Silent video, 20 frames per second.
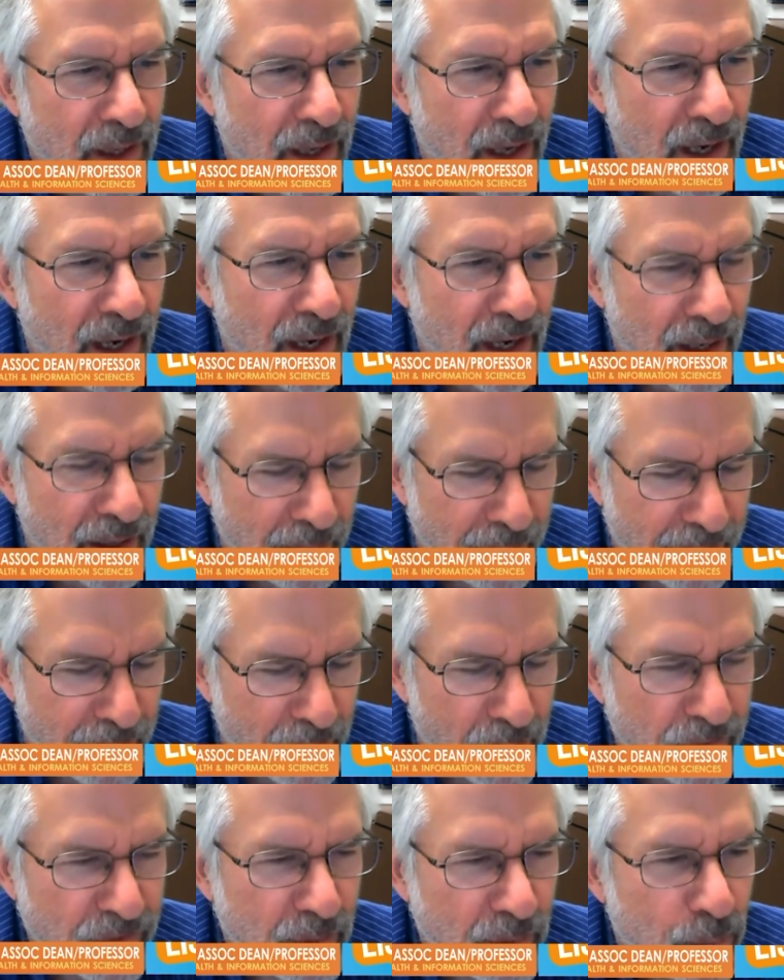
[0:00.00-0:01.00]
Uh, there
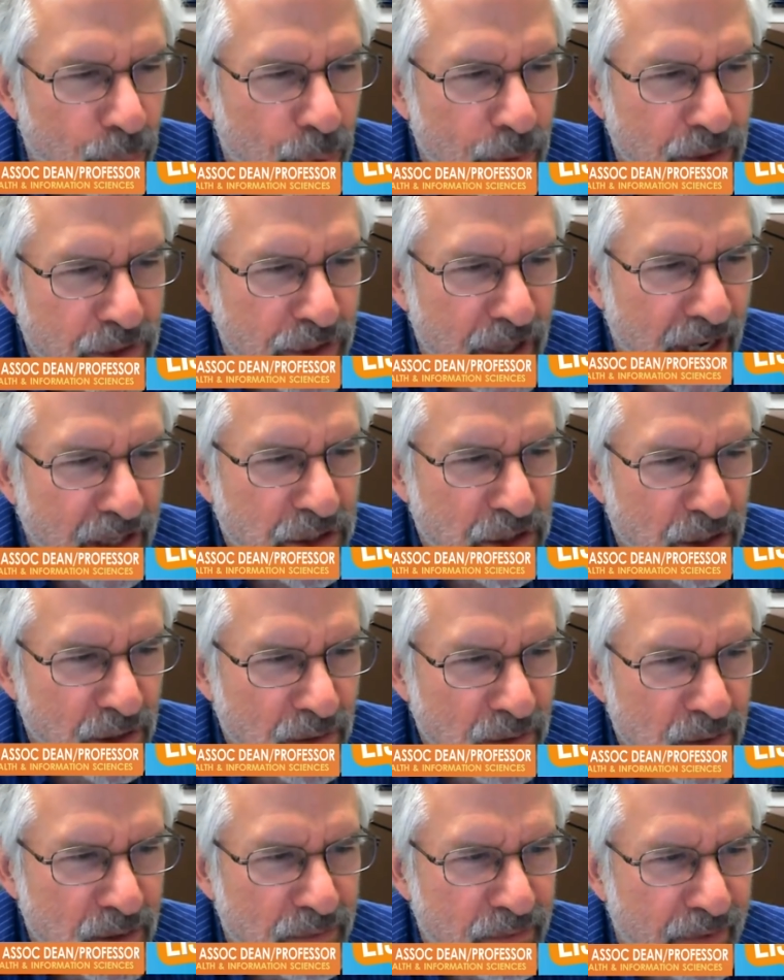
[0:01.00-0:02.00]
are some
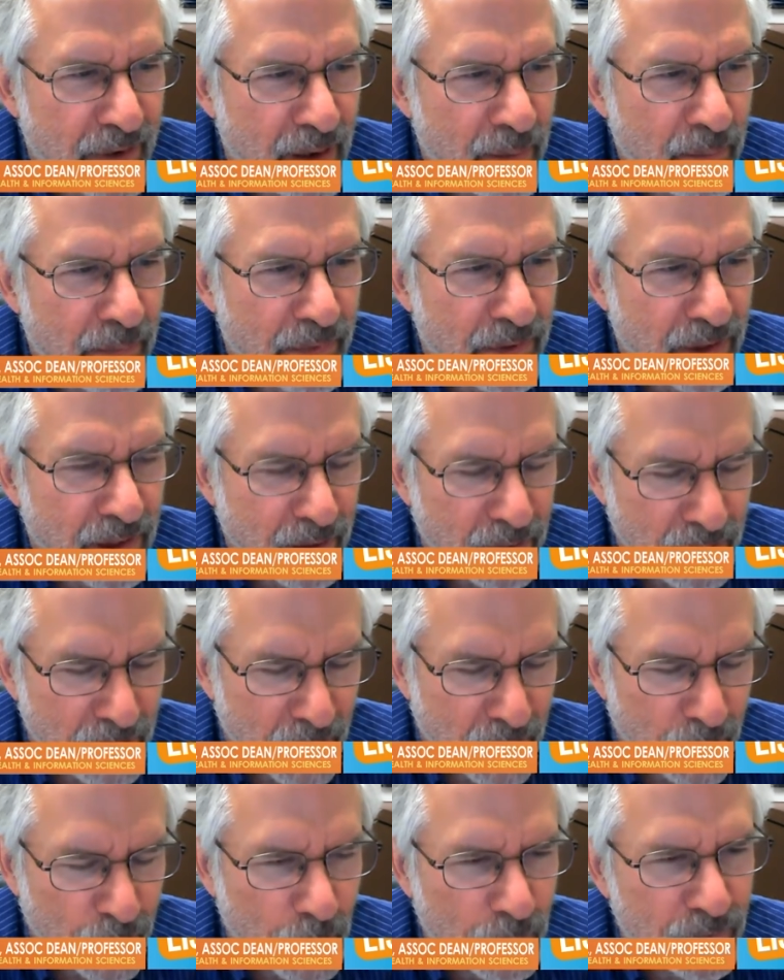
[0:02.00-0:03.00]
projections from the, the
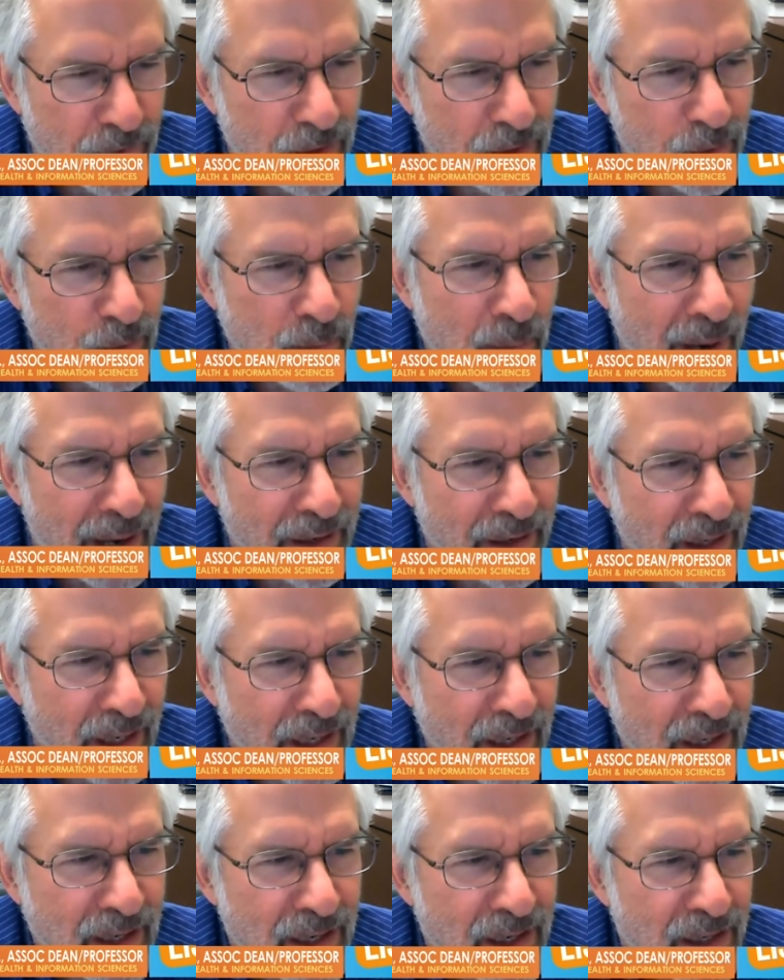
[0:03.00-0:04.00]
groups that do
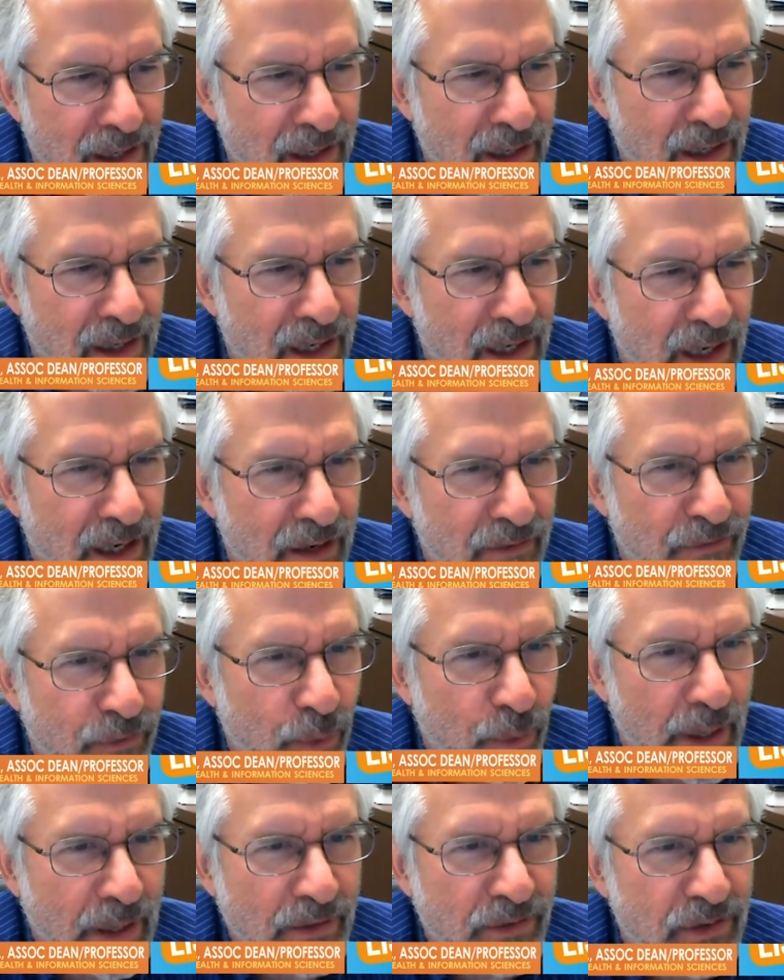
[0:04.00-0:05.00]
modeling uh,
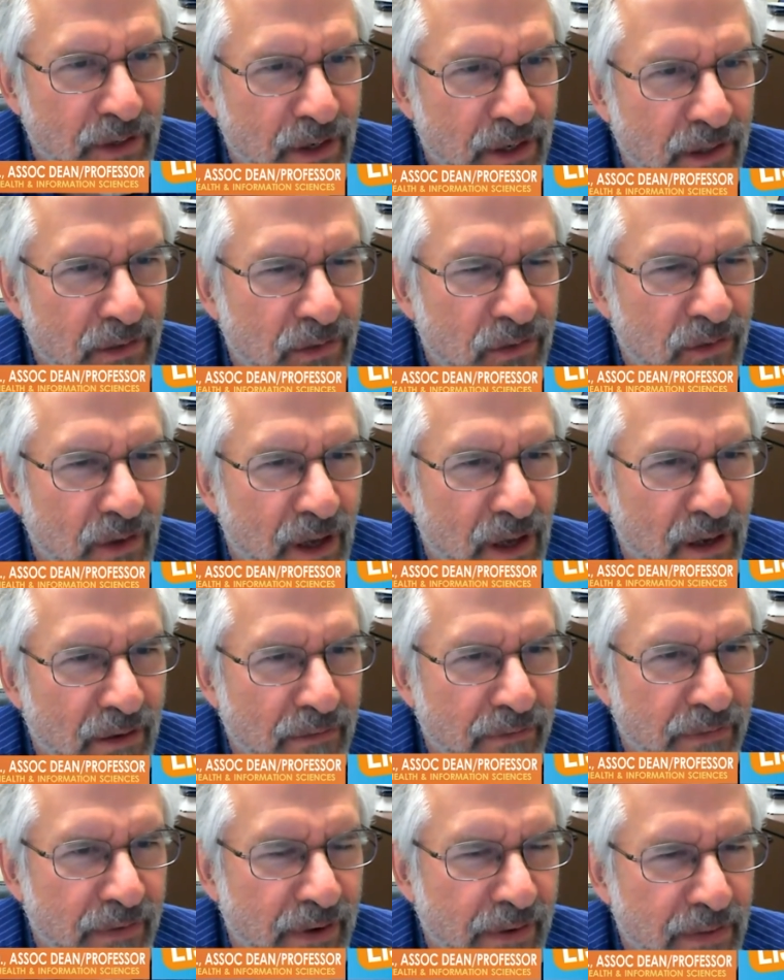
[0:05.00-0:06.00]
for incidence
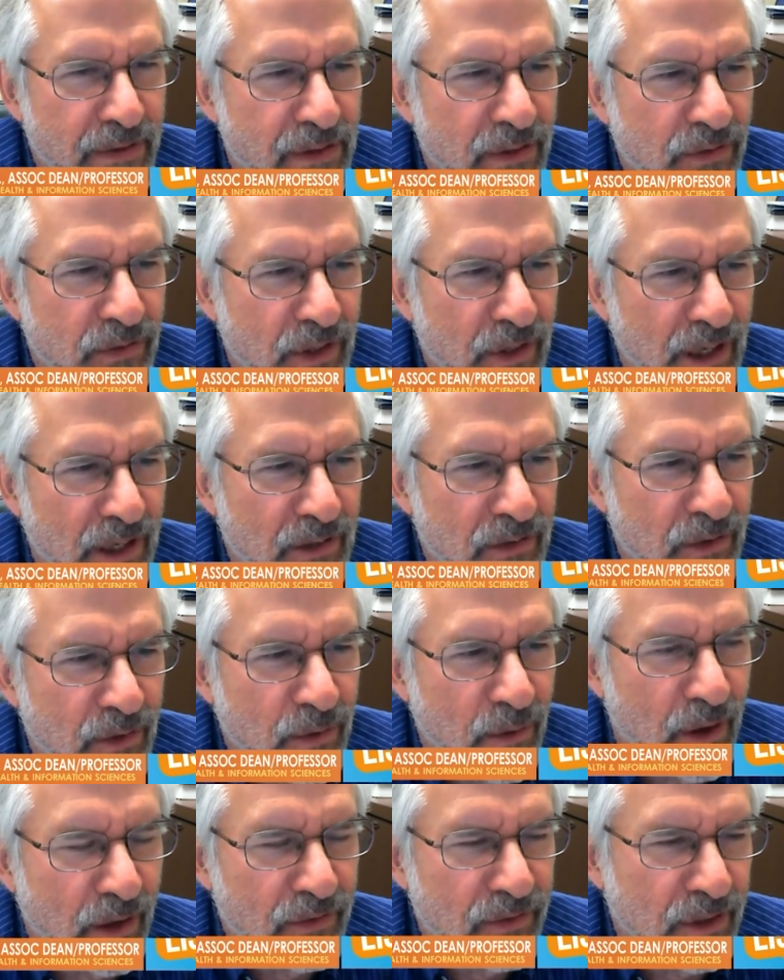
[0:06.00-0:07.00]
of uh, the disease
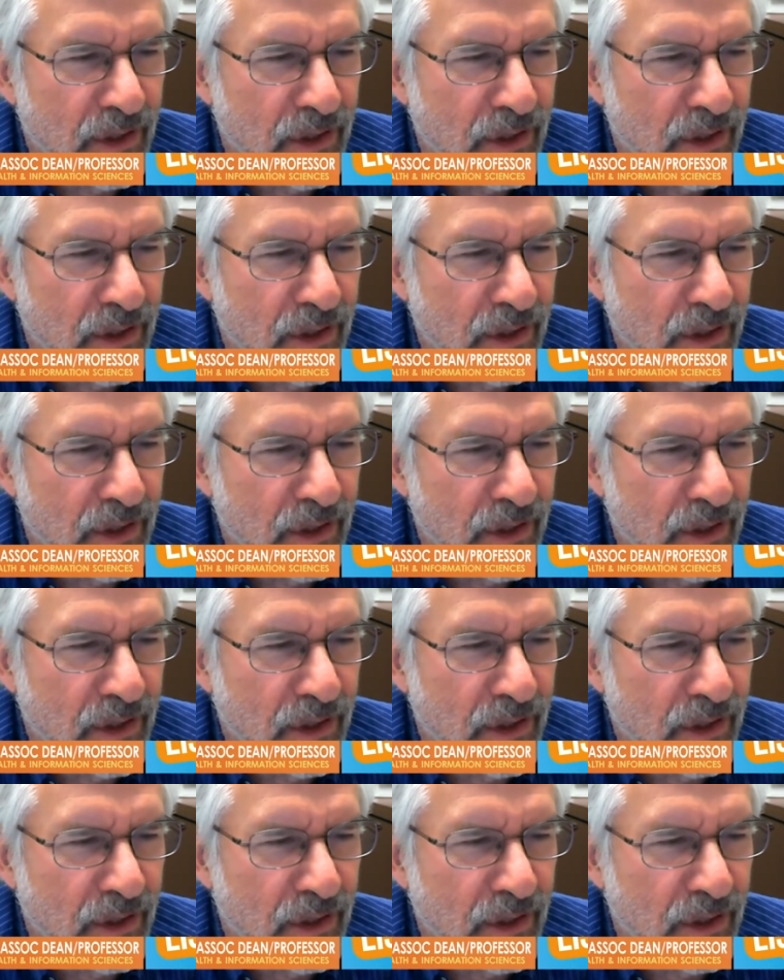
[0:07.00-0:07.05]
across the